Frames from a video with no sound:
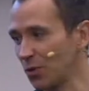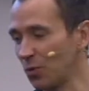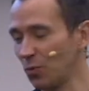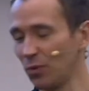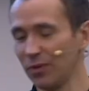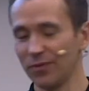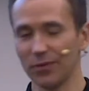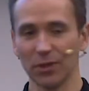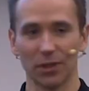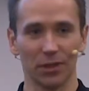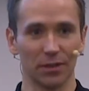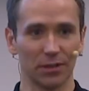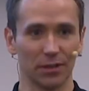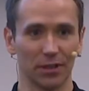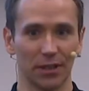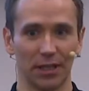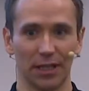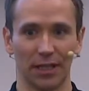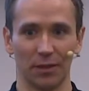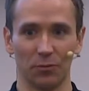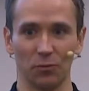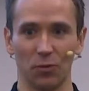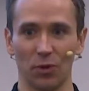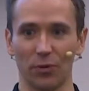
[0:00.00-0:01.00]
we've
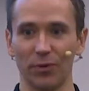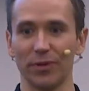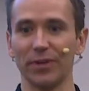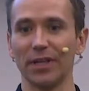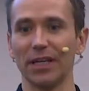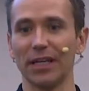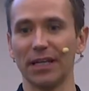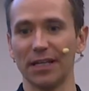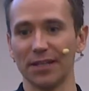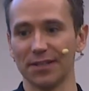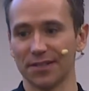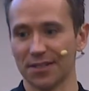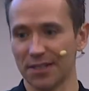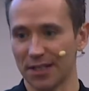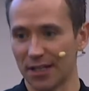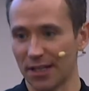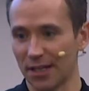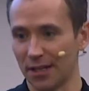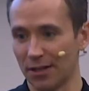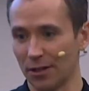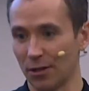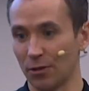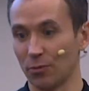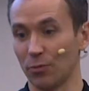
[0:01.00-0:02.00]
got what we think is, or
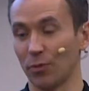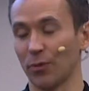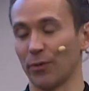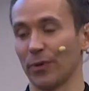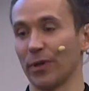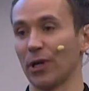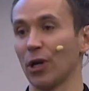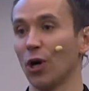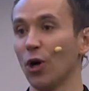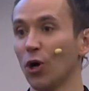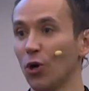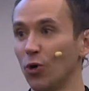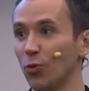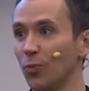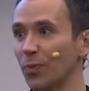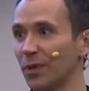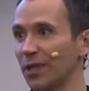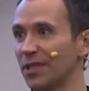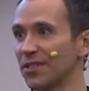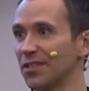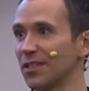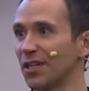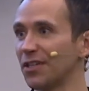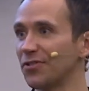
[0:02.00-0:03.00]
what we hope
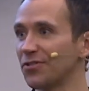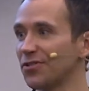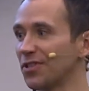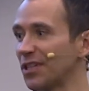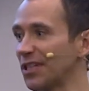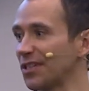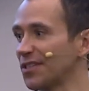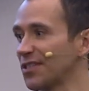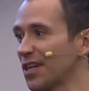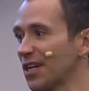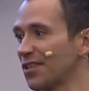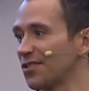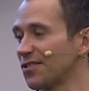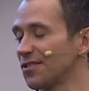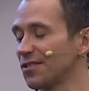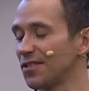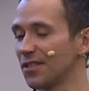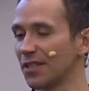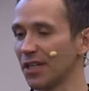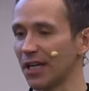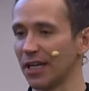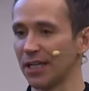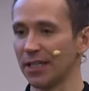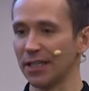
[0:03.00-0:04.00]
is an interesting session
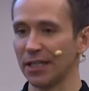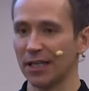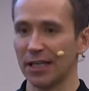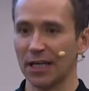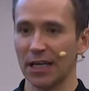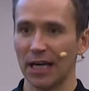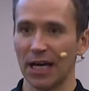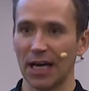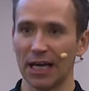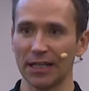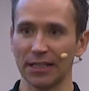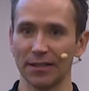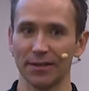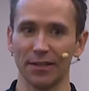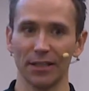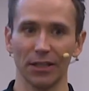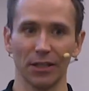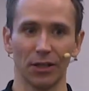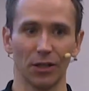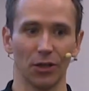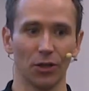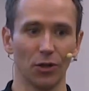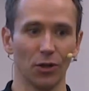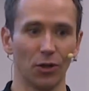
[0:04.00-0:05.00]
today. And I think,
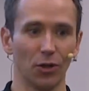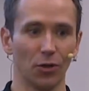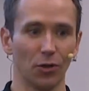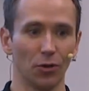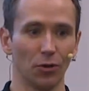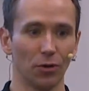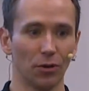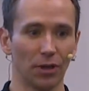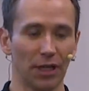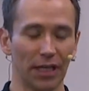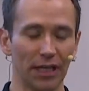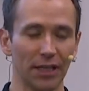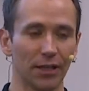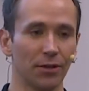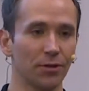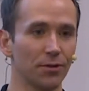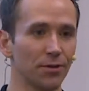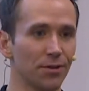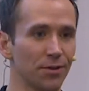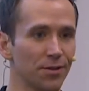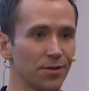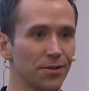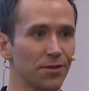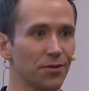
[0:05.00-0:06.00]
like
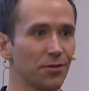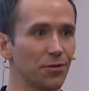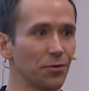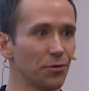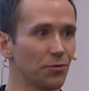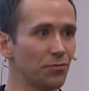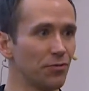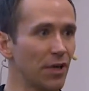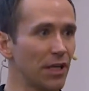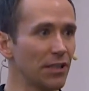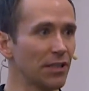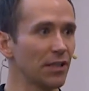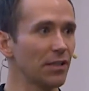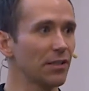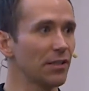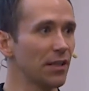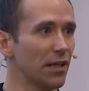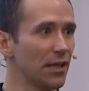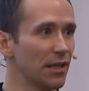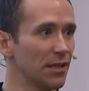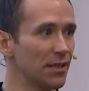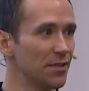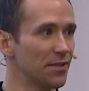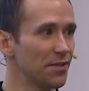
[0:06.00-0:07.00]
us, you'll
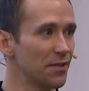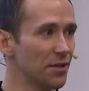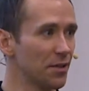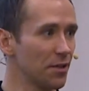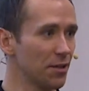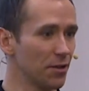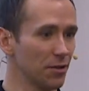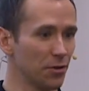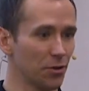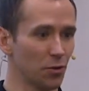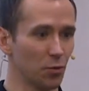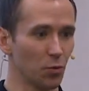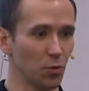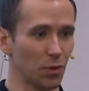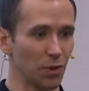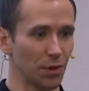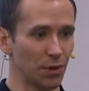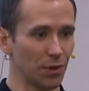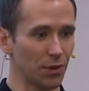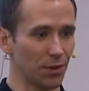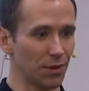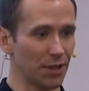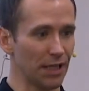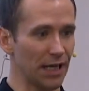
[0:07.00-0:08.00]
recognize that the
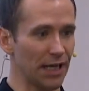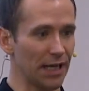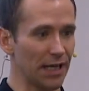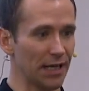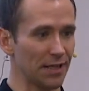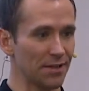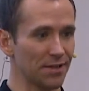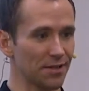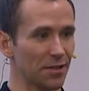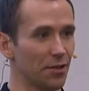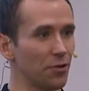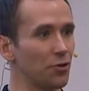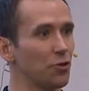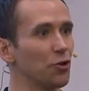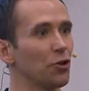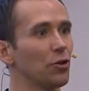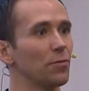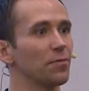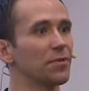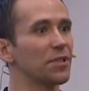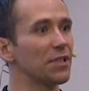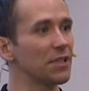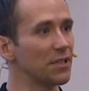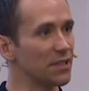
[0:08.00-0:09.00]
world has
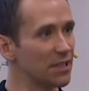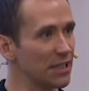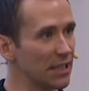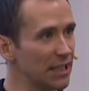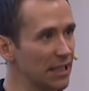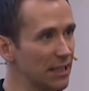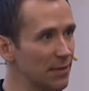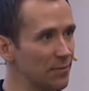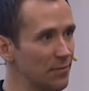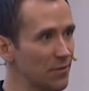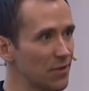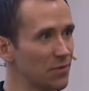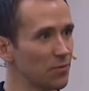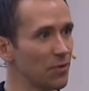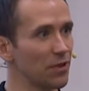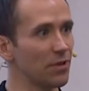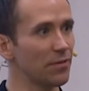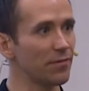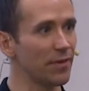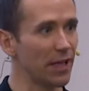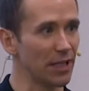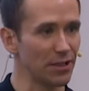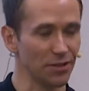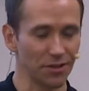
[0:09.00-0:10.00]
adopted Teams with a
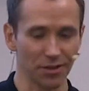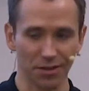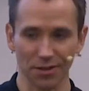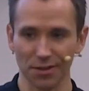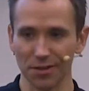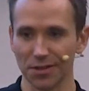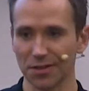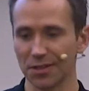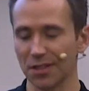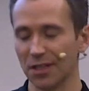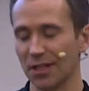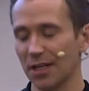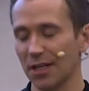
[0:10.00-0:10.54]
vengeance.